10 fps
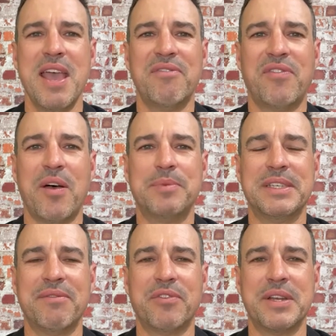and
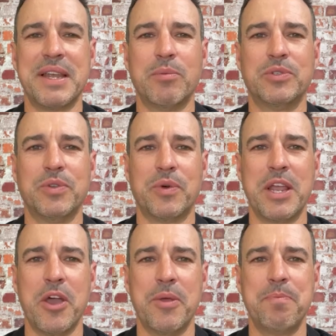5% for a
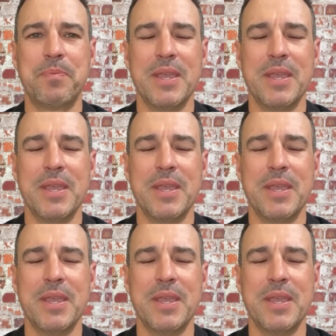double-storey home.